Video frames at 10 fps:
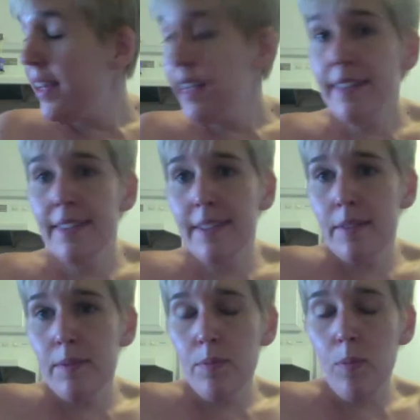It's
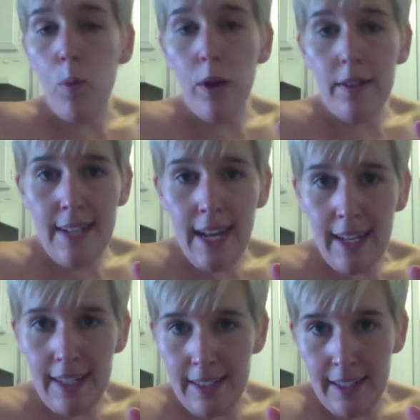
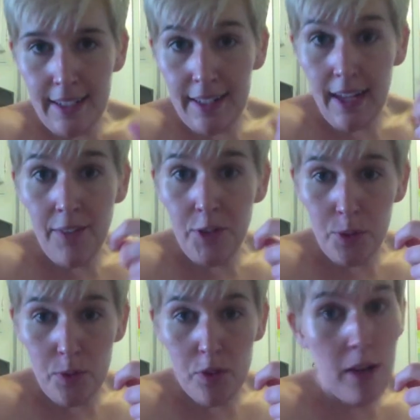1:10 in the afternoon,
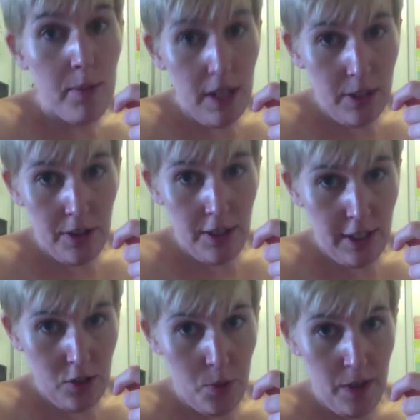so I'm not going to take a
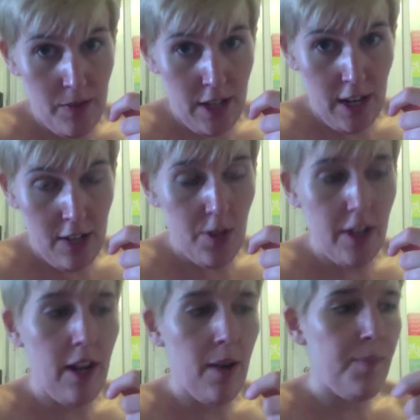swig of scotch right now.